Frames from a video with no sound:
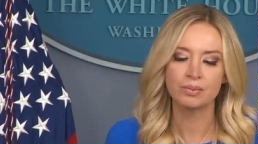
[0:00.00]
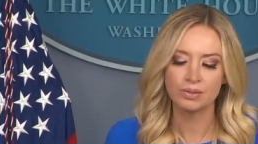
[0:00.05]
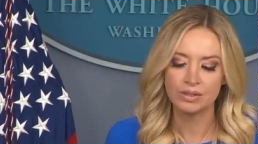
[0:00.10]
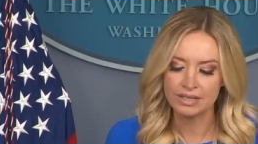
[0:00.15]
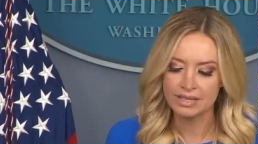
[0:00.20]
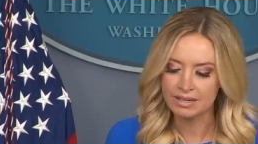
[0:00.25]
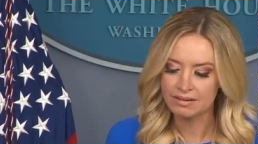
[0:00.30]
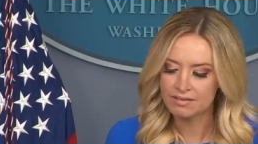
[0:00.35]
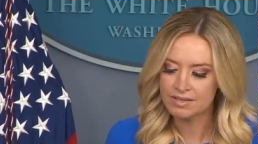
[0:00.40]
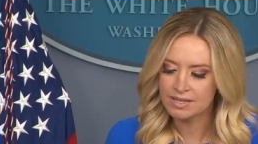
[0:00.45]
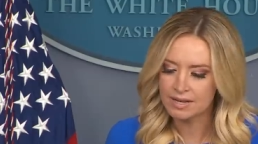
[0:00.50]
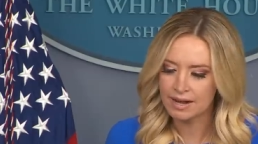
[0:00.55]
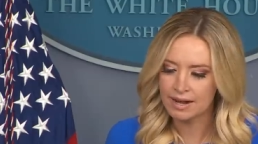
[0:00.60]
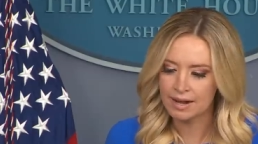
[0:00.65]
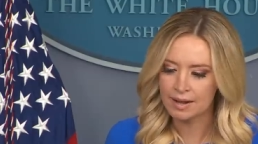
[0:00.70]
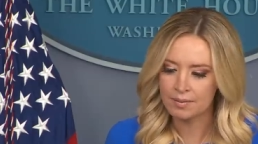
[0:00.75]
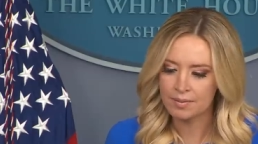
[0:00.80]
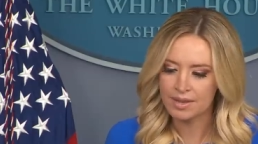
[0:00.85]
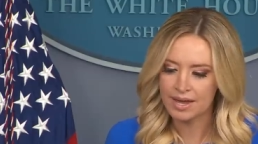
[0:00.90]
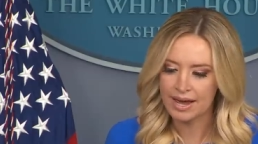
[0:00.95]
believes
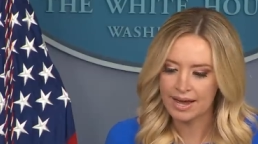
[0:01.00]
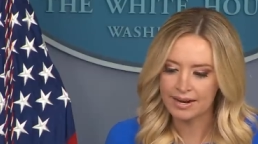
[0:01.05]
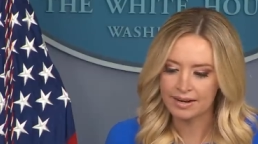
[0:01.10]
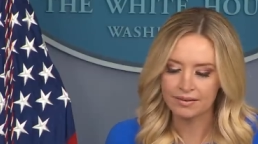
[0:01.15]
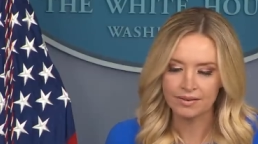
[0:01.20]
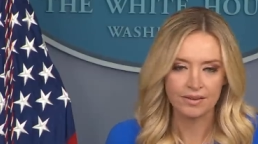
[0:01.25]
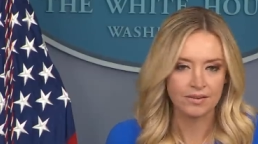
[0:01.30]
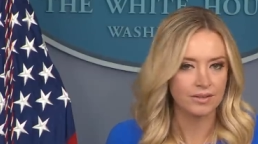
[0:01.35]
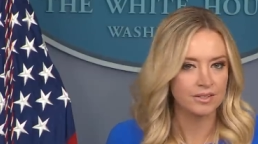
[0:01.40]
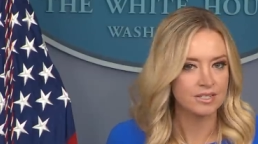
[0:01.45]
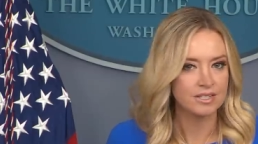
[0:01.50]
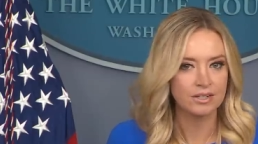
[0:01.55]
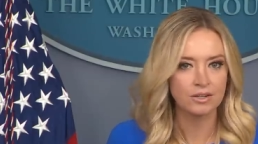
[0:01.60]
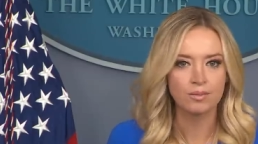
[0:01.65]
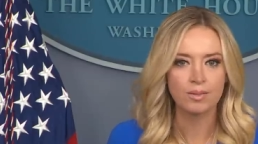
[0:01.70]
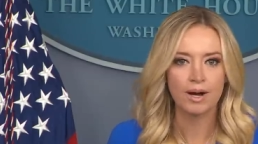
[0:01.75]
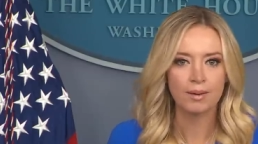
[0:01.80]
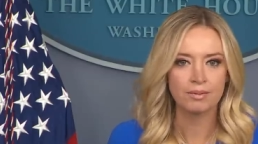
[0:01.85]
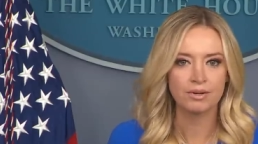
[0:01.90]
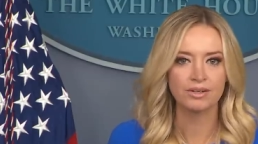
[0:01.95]
um, that the Latino
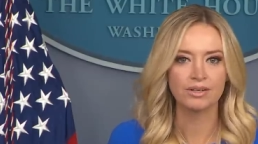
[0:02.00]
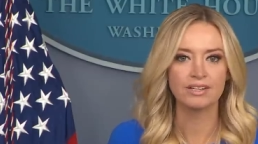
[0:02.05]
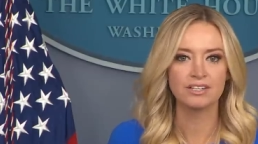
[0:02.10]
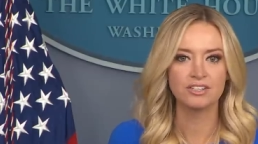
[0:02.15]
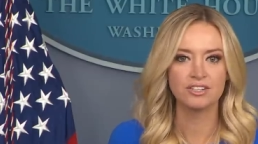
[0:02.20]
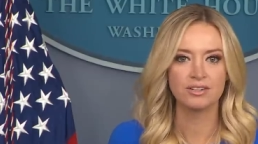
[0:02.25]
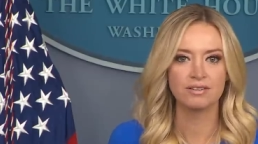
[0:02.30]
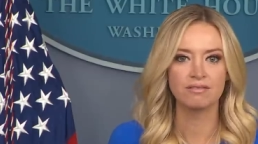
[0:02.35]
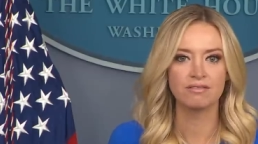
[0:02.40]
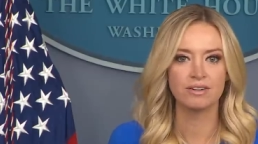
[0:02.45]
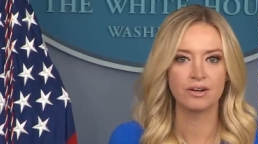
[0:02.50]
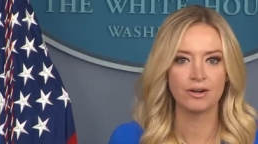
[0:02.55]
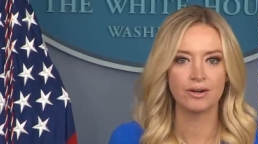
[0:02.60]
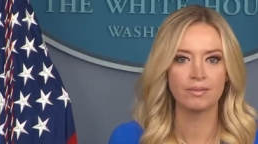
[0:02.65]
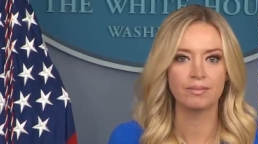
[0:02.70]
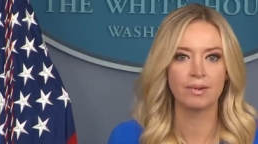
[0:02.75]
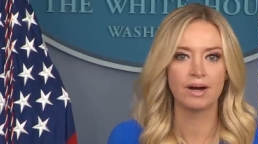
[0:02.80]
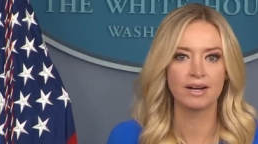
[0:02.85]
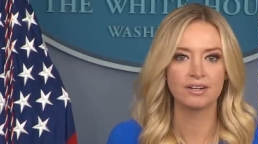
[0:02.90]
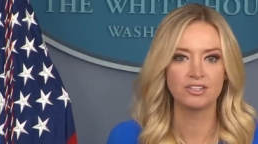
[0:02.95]
population very
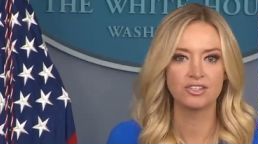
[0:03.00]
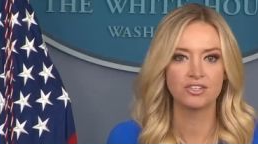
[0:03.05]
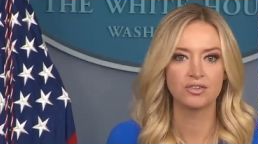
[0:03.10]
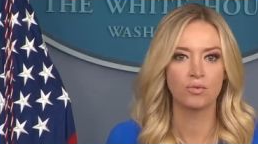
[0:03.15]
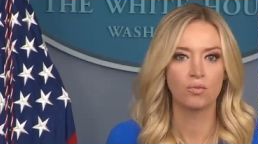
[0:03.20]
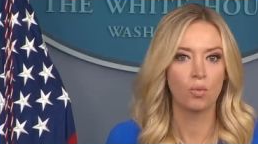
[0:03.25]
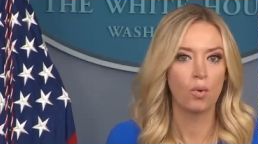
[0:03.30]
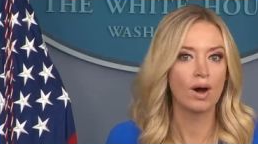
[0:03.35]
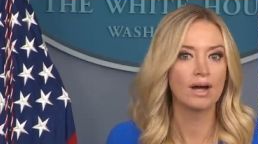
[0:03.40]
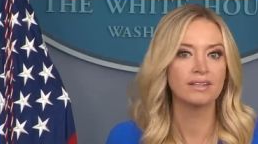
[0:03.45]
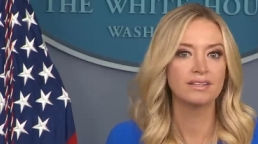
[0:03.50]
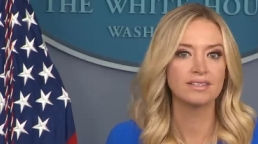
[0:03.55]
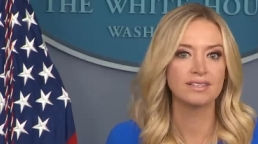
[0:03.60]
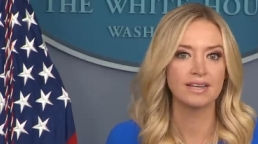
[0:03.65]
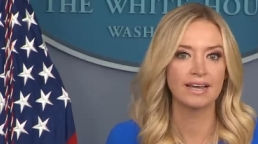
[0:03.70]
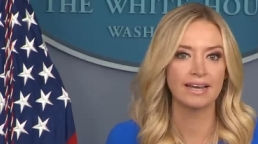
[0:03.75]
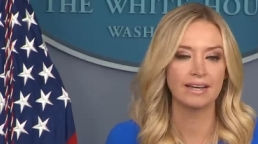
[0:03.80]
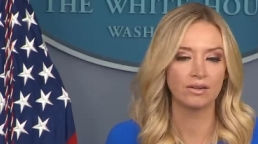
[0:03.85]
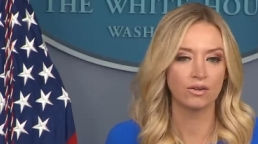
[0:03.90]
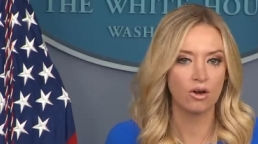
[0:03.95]
much wants
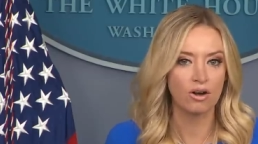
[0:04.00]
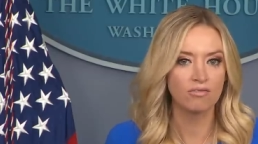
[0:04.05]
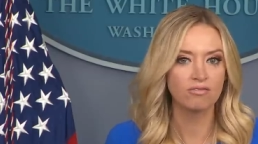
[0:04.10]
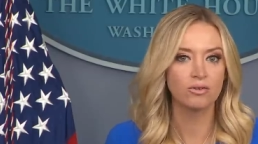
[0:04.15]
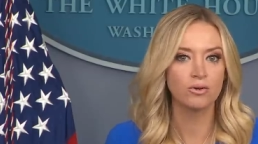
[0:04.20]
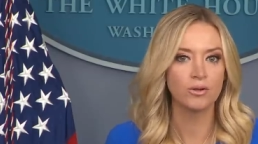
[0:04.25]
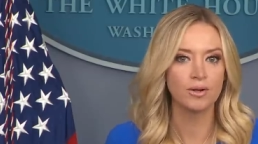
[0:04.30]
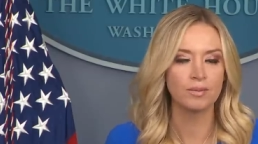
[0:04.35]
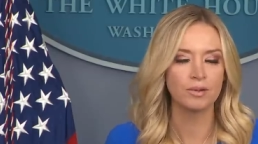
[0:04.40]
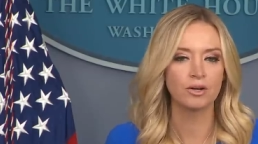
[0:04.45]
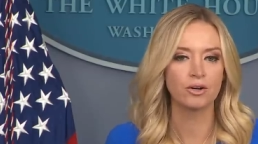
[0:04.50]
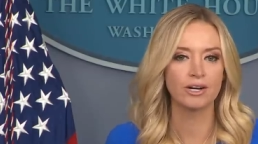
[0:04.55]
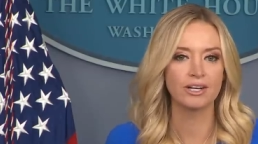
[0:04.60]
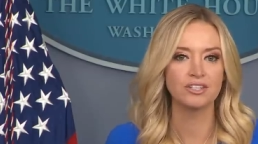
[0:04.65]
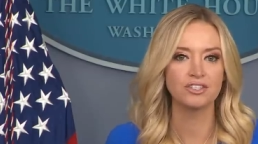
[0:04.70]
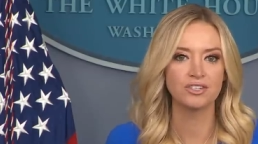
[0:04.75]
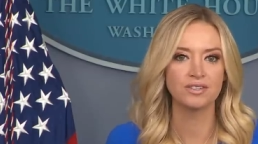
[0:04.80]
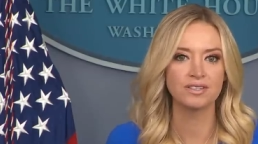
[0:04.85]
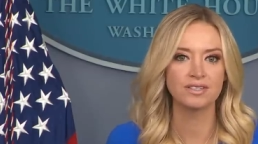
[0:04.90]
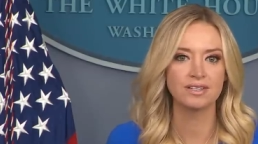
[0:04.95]
a lawful
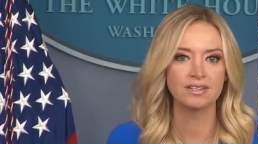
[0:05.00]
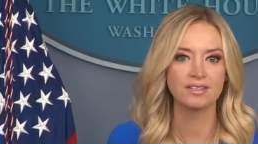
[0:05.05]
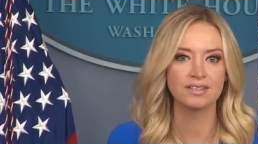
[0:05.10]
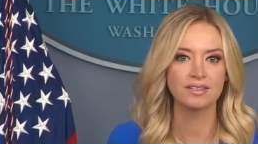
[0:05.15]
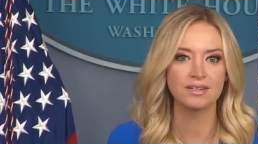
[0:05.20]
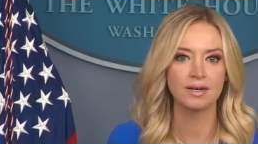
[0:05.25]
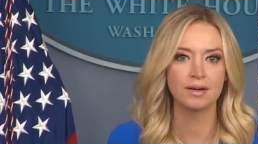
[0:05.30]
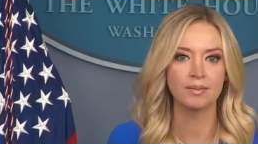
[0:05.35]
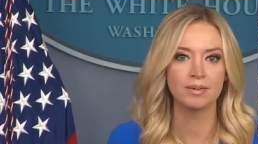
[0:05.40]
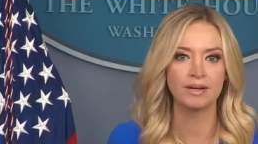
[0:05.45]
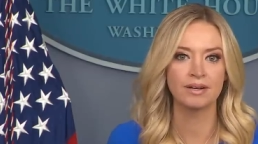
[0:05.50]
immigration system,